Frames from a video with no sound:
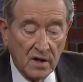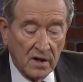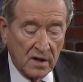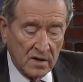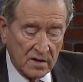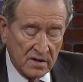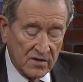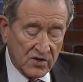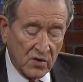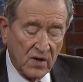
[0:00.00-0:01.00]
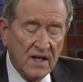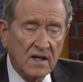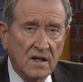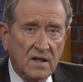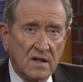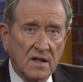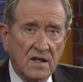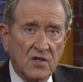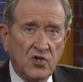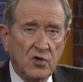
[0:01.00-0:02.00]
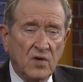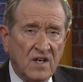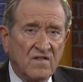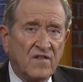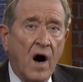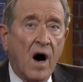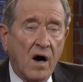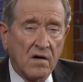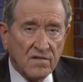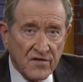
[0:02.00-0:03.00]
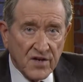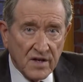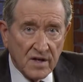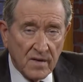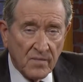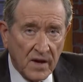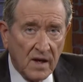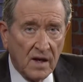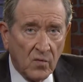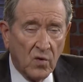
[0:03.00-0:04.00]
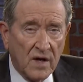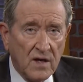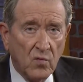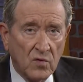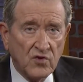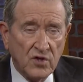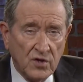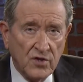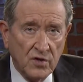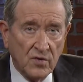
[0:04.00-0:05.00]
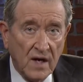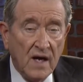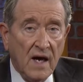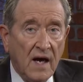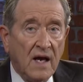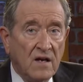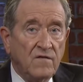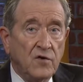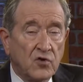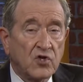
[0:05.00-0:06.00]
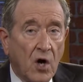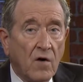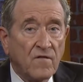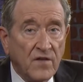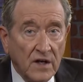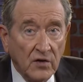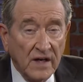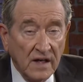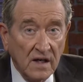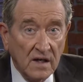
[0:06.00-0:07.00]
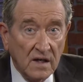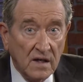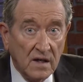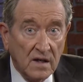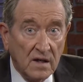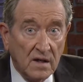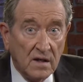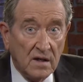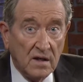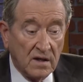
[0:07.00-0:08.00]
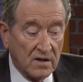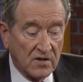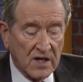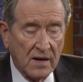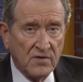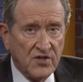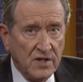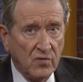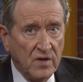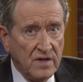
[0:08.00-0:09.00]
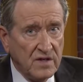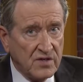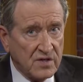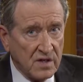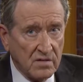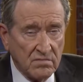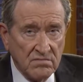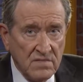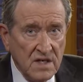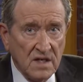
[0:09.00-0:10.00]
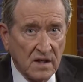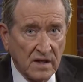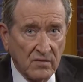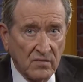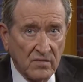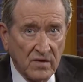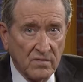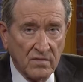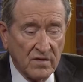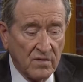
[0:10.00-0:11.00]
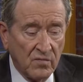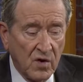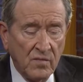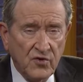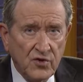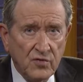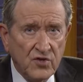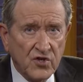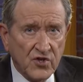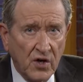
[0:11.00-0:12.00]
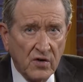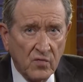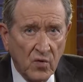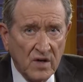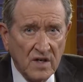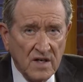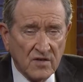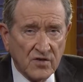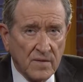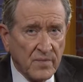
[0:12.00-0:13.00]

uh, so he can get you involved in what he wants you to do. And if you start fearing, the time to deal with it is immediately. The, the moment you discern what it is,